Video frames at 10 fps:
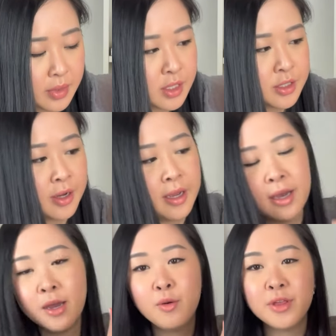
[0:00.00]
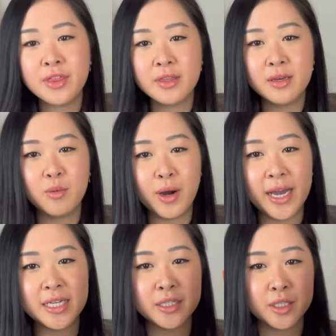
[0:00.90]
So with the
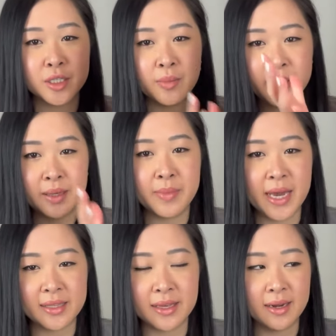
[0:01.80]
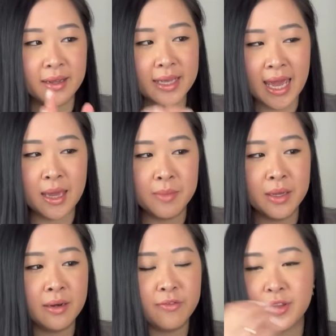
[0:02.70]
white shopping bag that it came
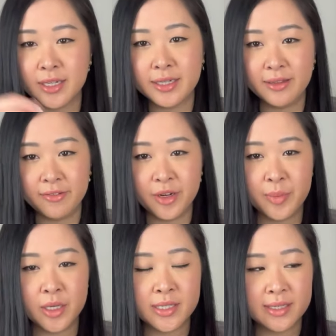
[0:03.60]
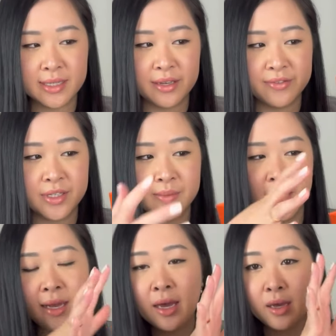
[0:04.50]
in for the delivery person to give to
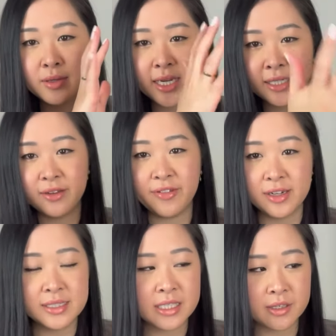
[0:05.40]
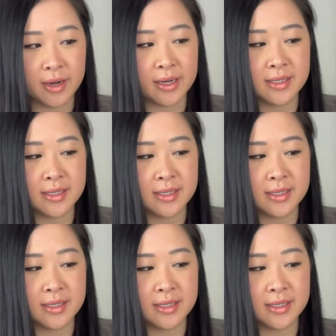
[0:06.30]
me, it was actually very discreet.